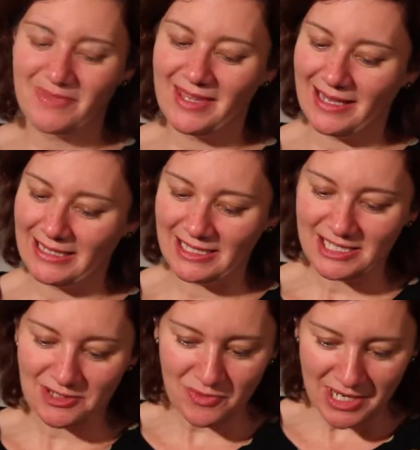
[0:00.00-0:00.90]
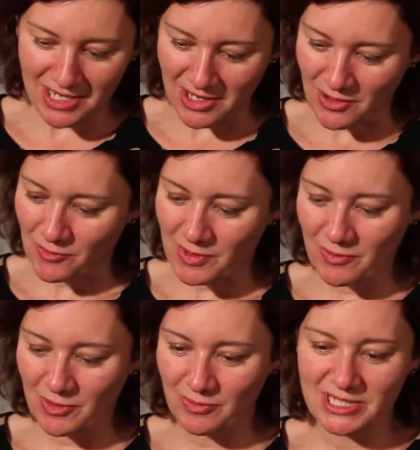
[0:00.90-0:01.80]
Yeah, little did we know. We
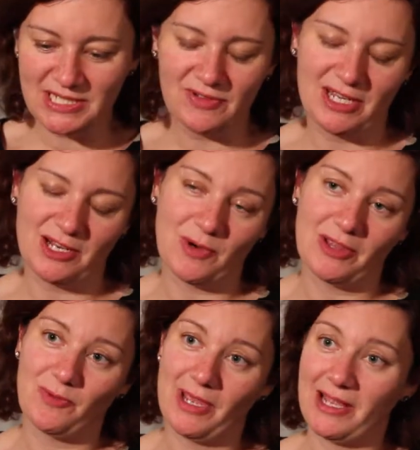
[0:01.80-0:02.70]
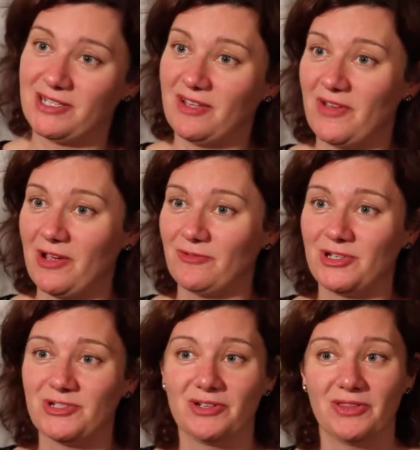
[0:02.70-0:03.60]
were blissfully unaware that we actually found
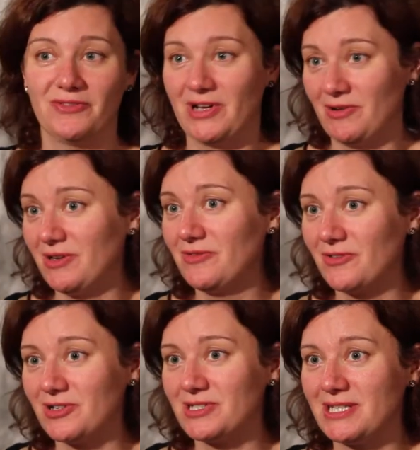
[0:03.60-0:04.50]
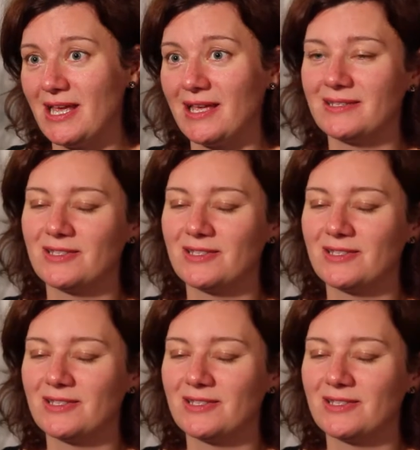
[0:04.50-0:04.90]
Richard on the very first day.